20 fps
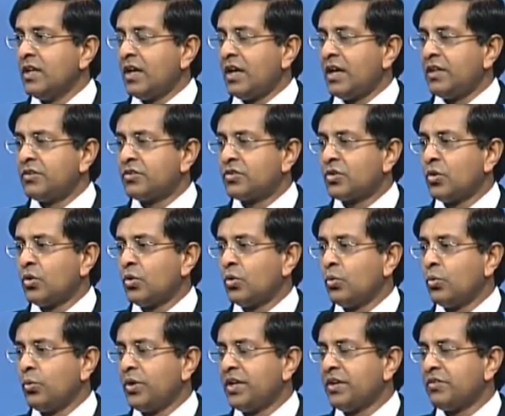And so
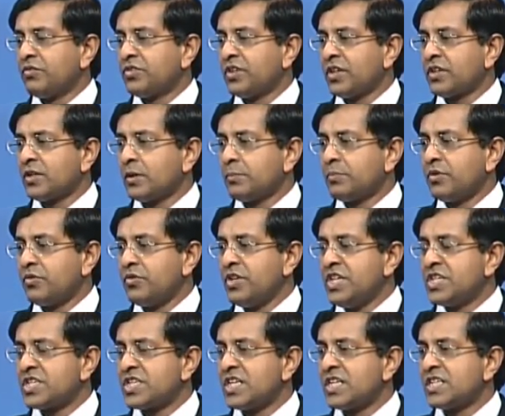we have set up a
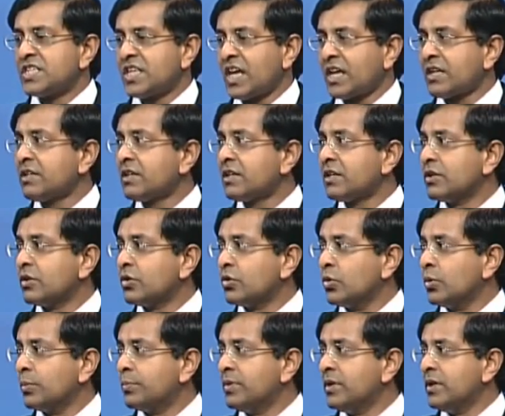regional technical
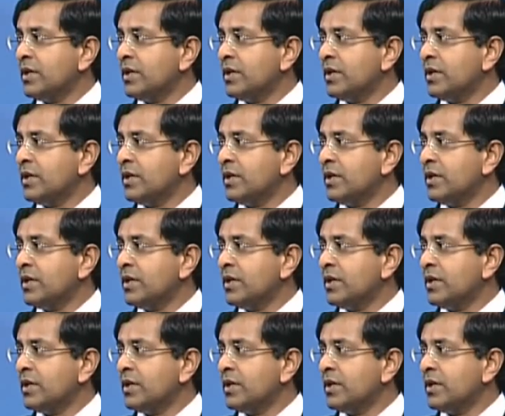group